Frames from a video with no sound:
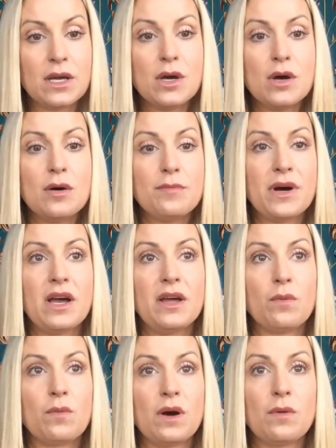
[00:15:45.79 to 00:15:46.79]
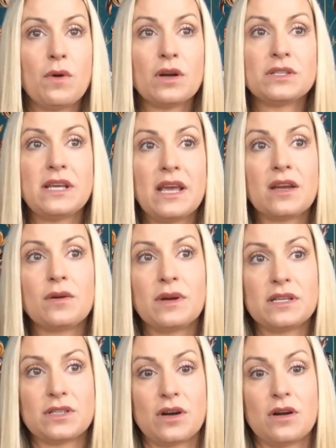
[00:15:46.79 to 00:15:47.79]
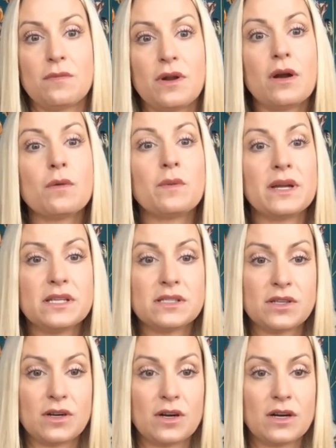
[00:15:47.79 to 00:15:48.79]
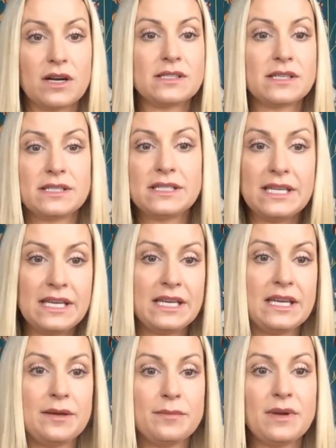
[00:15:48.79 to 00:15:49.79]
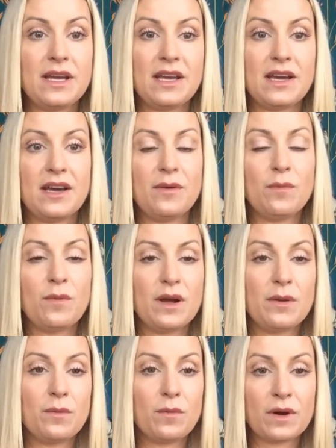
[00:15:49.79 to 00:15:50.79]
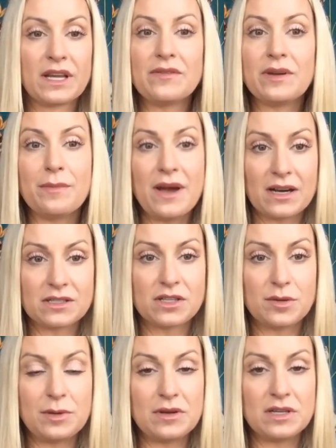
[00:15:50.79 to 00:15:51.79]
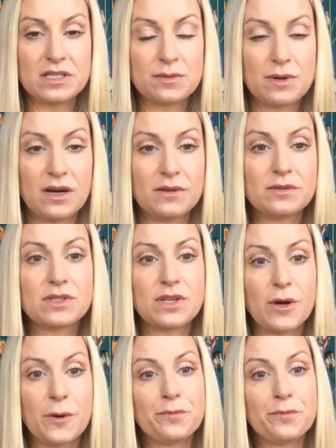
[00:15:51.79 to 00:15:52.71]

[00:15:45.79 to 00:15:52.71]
but what our takeaways are, what our wins are as a team, and what we're giving back to the community as well. So